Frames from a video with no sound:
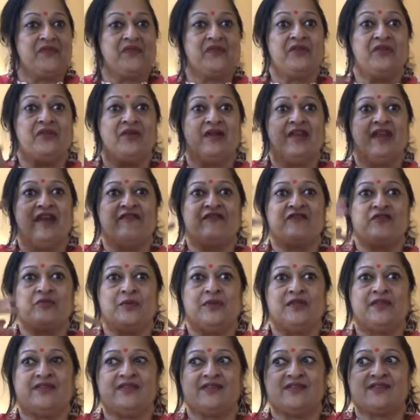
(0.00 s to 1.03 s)
You're left
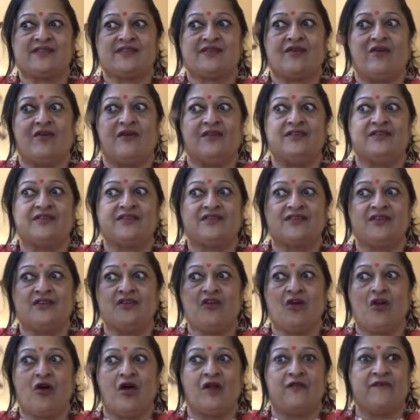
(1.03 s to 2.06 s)
with this constant
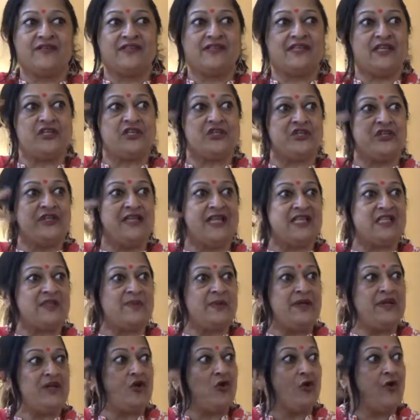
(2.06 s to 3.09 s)
conversation that's
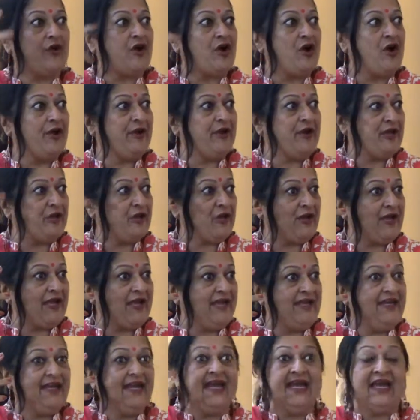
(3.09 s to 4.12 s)
been going on in your
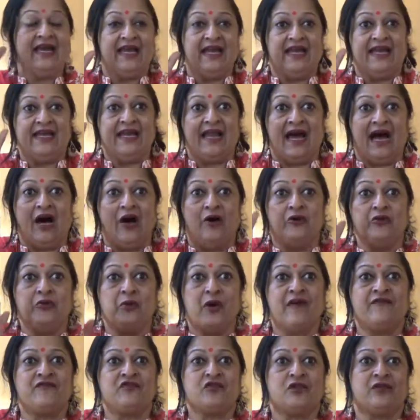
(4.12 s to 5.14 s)
head, and now you
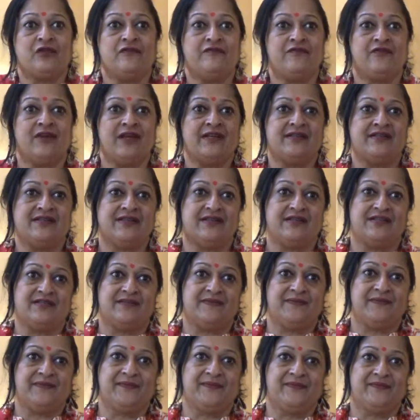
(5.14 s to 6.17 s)
have to confront it.
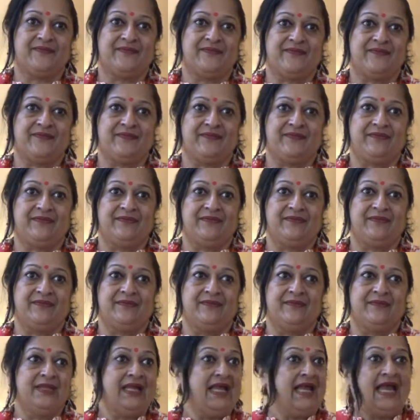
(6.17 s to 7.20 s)

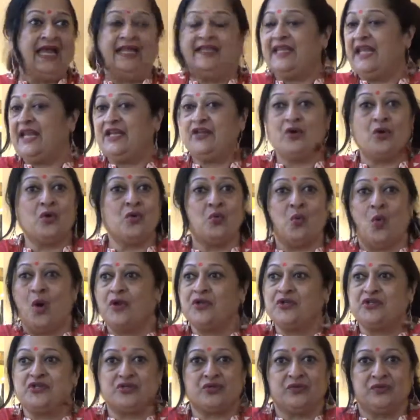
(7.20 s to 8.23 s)
And they don't
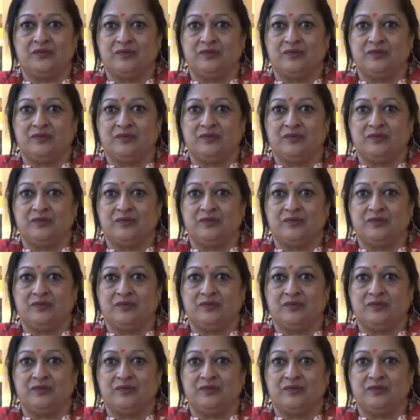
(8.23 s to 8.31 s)
want to.